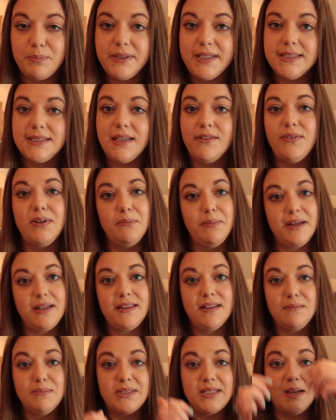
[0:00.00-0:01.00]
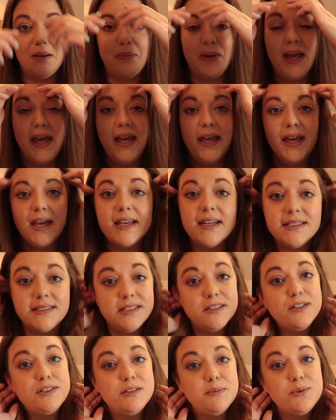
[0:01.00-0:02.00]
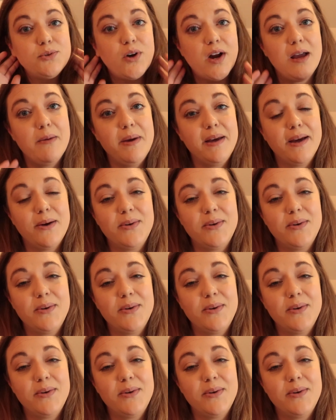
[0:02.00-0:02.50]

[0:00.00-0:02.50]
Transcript: Please give it a big thumbs up and consider subscribing.